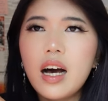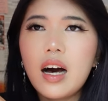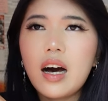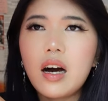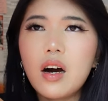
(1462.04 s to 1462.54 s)

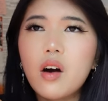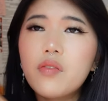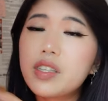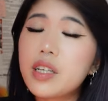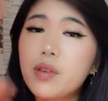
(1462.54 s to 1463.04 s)
Uh,
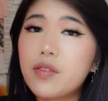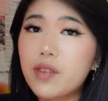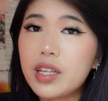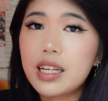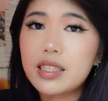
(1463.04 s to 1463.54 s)
obviously with
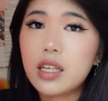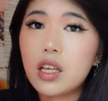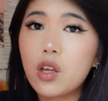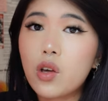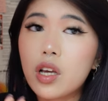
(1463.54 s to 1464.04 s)

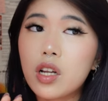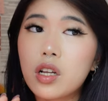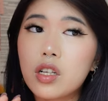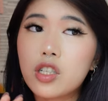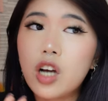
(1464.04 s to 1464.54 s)
freelancing you can
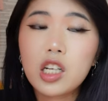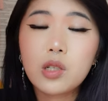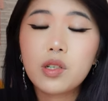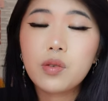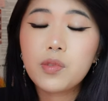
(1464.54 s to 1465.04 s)

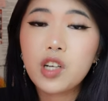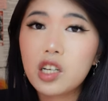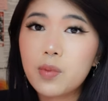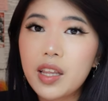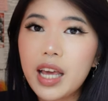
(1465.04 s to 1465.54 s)
charge
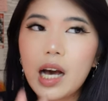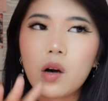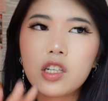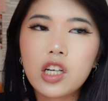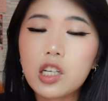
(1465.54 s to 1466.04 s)
charge by the
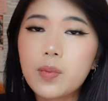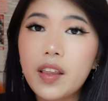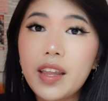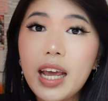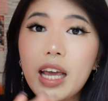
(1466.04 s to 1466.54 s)
hour, charge
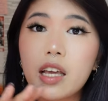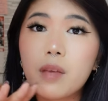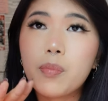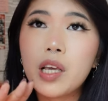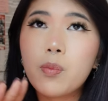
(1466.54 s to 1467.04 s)
by the day.
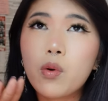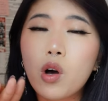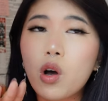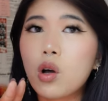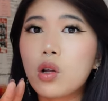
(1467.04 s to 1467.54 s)
People
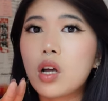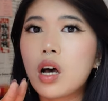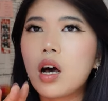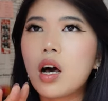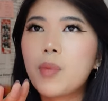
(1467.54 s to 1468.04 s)
earn
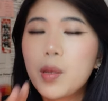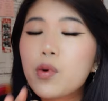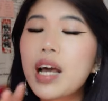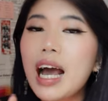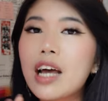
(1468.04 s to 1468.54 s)
people
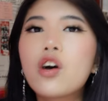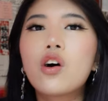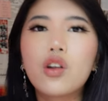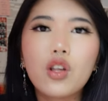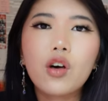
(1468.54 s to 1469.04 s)
can
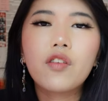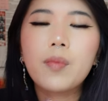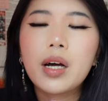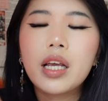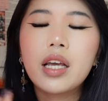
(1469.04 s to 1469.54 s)
earn a lot of
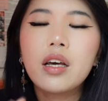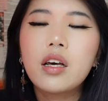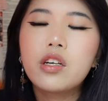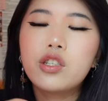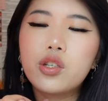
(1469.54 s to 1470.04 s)
money
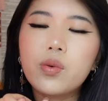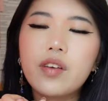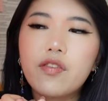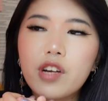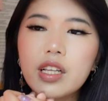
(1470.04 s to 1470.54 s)

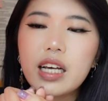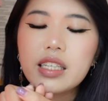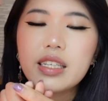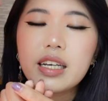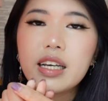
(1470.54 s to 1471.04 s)
doing
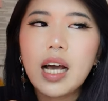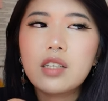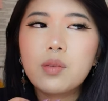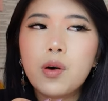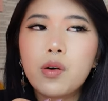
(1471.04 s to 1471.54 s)
freelancing,
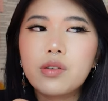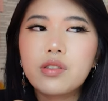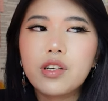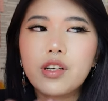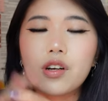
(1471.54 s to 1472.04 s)
as
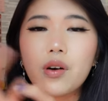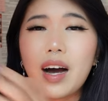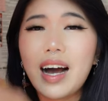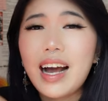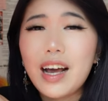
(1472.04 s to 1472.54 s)
opposed to, you know,
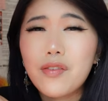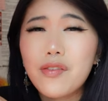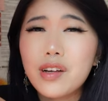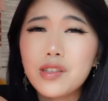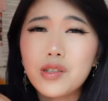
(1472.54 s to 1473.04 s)
I have
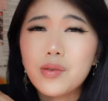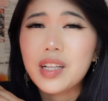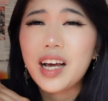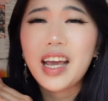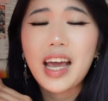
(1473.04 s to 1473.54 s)
friends who are
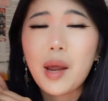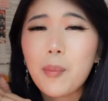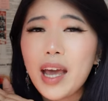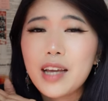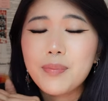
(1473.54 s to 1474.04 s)
like getting
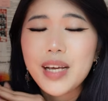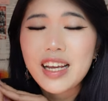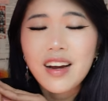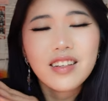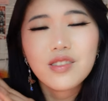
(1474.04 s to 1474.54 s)
paid
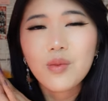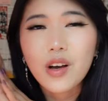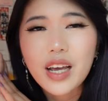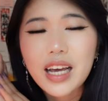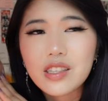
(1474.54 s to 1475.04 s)
peanuts
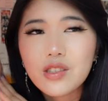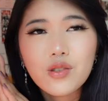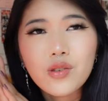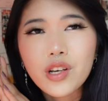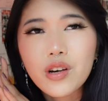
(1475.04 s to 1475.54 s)
working at
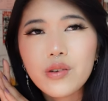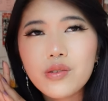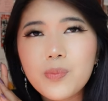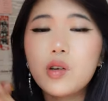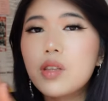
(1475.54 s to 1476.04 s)

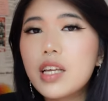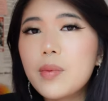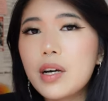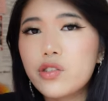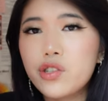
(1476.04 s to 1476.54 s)
studios. The good thing
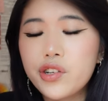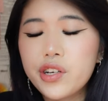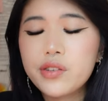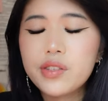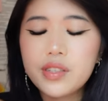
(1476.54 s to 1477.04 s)
about
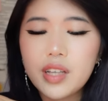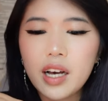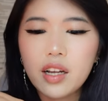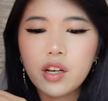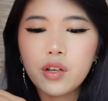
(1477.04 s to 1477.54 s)
studios is
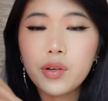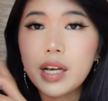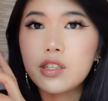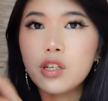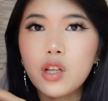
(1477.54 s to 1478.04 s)
that you
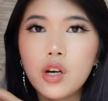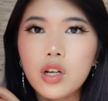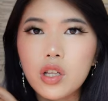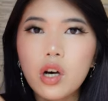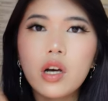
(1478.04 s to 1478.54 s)
get to learn
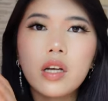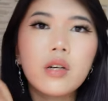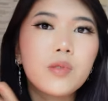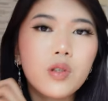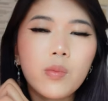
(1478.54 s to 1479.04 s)
a lot and
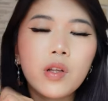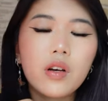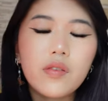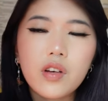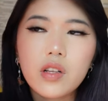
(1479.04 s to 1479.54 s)
absorb a
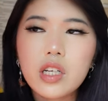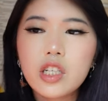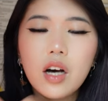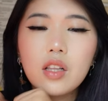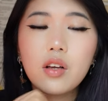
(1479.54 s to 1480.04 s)
lot of
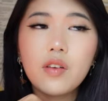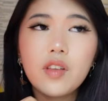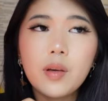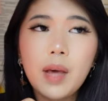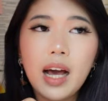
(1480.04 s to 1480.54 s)
knowledge. A lot of
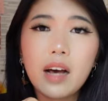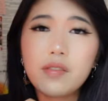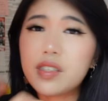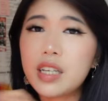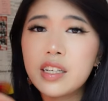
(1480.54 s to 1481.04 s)
them have
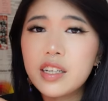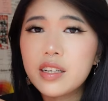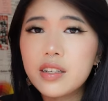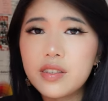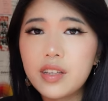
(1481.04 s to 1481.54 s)

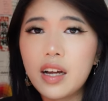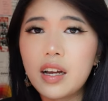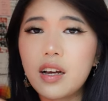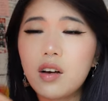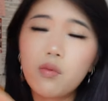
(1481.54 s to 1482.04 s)
seniors
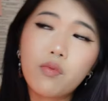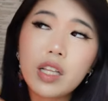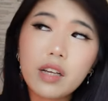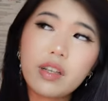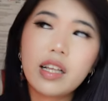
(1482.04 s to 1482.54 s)
that are
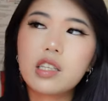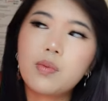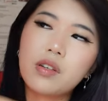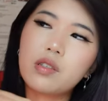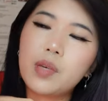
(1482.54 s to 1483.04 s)
really, really
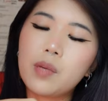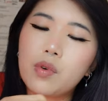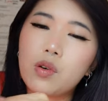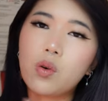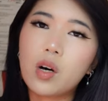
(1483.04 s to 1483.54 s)
experienced
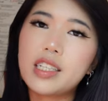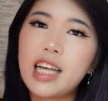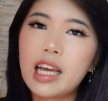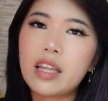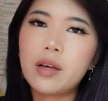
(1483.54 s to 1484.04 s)
people who are
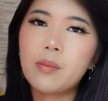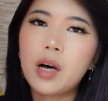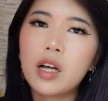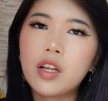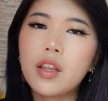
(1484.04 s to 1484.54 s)
taking them
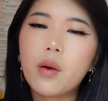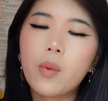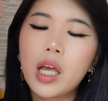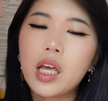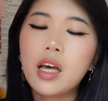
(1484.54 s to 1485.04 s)
under their
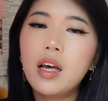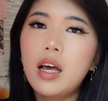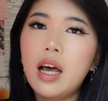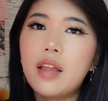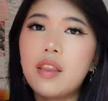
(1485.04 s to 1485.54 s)
wing,
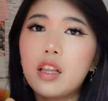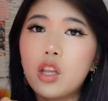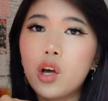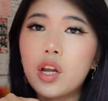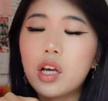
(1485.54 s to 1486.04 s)
and they're
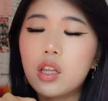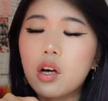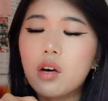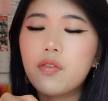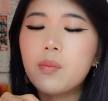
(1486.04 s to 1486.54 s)
learning a
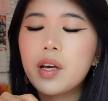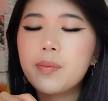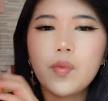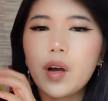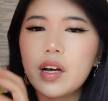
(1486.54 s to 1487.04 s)
lot from
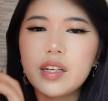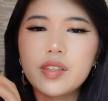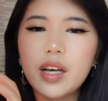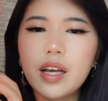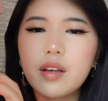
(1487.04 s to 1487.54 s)
them. Whereas,
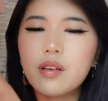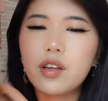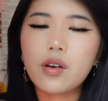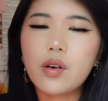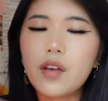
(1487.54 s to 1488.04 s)
like,
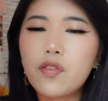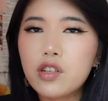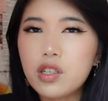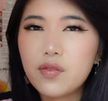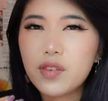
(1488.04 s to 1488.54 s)
you know, if you're
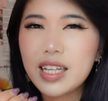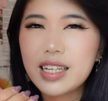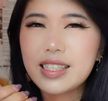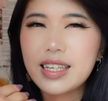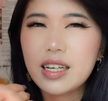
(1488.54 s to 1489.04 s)
just
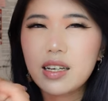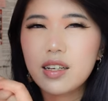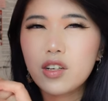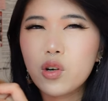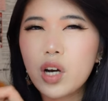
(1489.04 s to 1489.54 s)
freelancing,
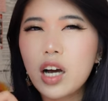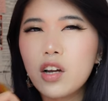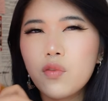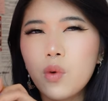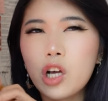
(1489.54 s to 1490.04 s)
you're
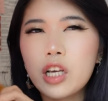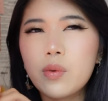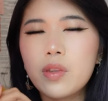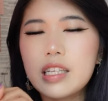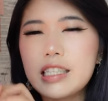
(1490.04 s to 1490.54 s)
kind of working
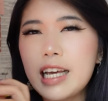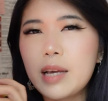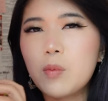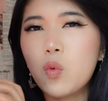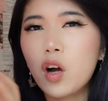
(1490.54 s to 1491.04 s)
with the
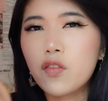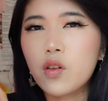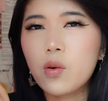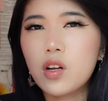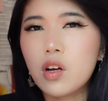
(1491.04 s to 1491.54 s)
same
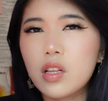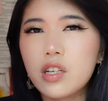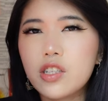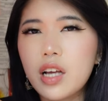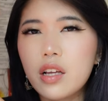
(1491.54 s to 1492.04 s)
workflow and
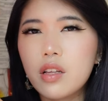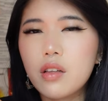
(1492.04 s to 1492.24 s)
knowledge that